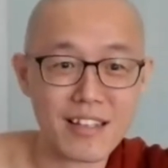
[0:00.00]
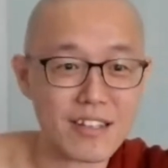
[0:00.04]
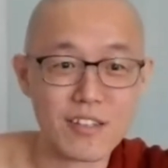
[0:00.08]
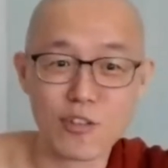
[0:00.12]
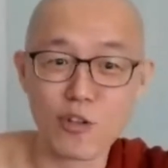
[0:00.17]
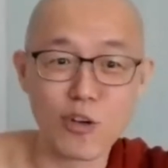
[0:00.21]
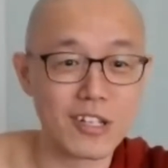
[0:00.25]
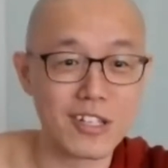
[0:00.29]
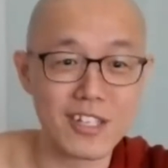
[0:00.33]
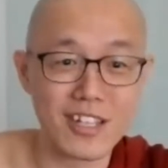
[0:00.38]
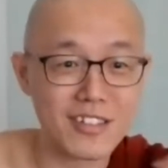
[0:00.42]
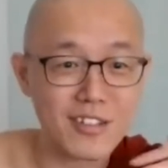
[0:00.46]

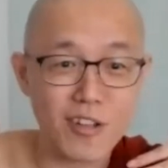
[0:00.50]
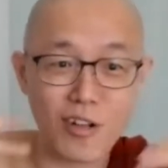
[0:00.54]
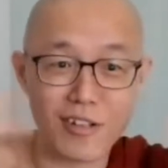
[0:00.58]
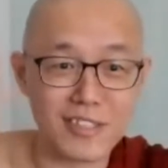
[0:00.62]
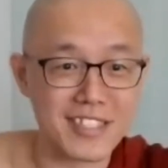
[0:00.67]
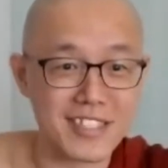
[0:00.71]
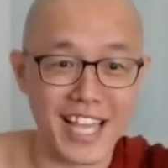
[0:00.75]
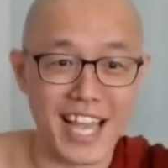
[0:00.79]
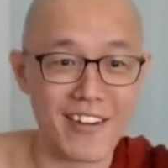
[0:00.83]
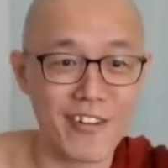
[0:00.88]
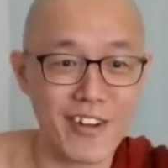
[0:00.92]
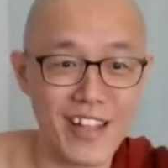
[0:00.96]
Not
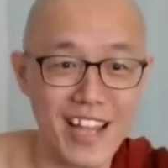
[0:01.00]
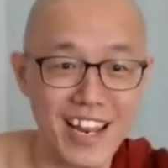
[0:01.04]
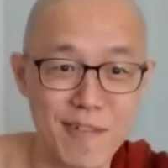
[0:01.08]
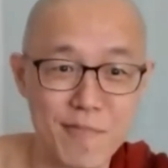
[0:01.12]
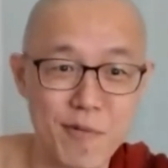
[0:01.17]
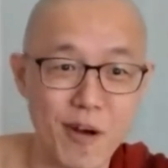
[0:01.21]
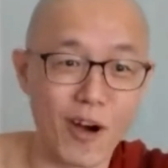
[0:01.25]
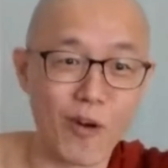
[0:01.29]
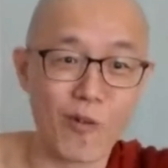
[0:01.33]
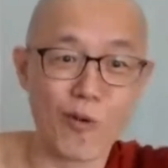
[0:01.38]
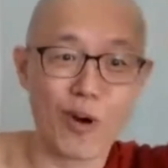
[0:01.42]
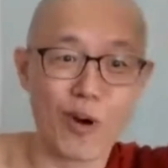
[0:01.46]
scary
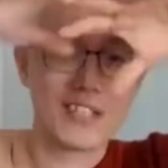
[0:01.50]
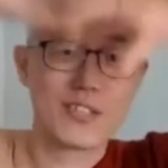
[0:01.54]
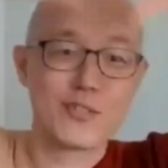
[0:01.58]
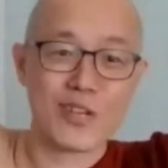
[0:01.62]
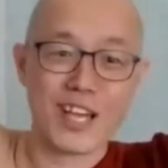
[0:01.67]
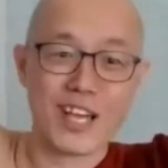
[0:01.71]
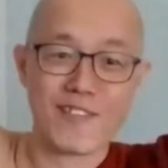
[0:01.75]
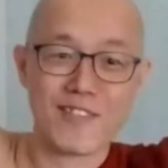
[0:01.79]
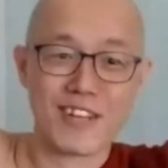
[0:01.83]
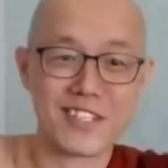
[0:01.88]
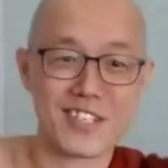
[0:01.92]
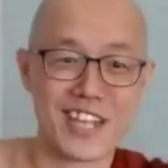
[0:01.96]
anymore. Once you
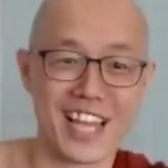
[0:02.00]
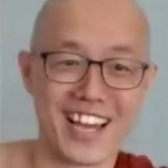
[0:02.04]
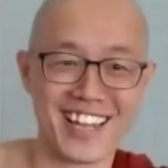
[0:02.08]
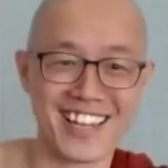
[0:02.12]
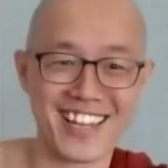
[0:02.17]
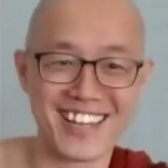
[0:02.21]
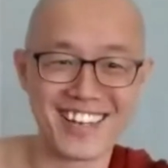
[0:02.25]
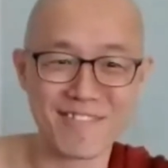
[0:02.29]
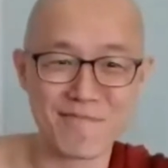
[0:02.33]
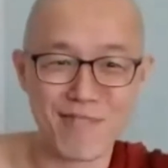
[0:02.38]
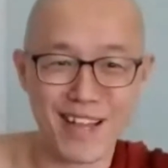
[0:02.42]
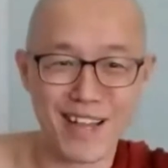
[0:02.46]
have a
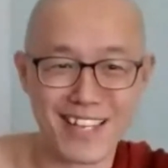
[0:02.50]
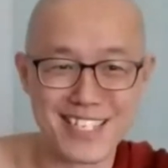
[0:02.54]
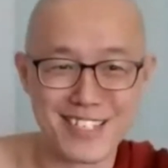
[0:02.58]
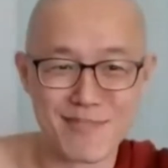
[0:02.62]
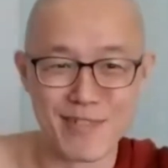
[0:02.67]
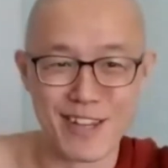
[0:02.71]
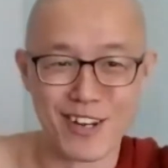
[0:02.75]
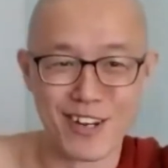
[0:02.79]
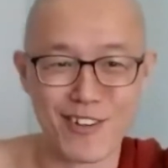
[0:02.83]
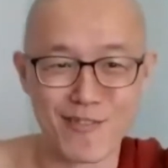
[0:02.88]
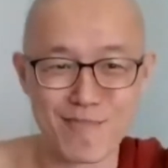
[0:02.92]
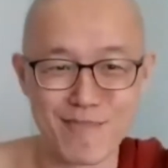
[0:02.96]
giant
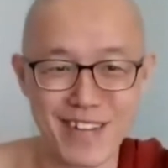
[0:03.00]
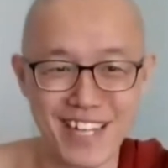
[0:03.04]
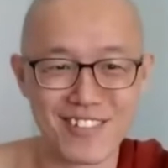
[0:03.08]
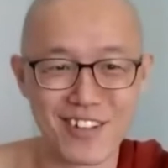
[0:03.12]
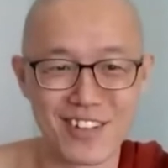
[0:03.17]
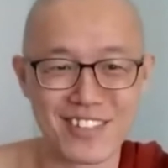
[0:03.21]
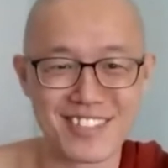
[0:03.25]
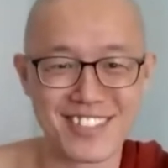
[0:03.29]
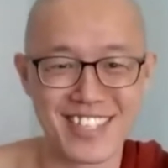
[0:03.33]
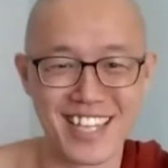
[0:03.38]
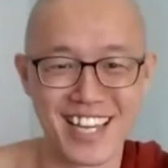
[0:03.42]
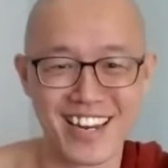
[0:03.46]
marshmallow man,
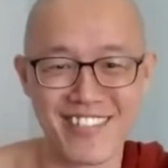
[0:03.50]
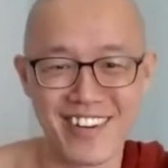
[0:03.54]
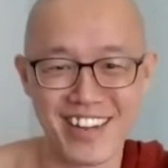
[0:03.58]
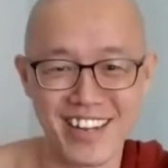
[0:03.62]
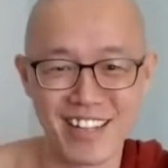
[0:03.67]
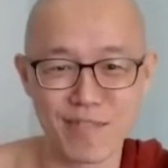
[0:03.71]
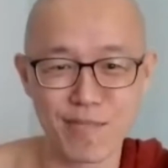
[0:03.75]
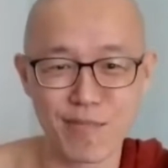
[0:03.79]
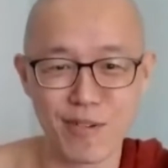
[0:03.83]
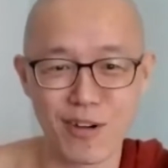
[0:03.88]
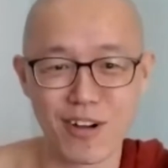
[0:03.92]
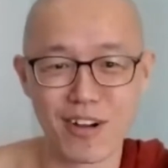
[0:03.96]
not scary
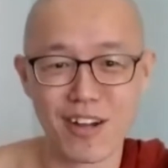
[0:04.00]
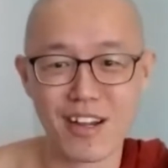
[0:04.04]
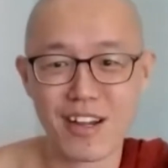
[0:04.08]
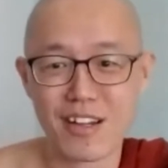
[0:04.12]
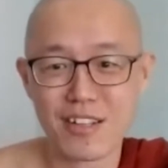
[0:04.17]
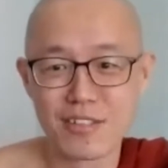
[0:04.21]
anymore.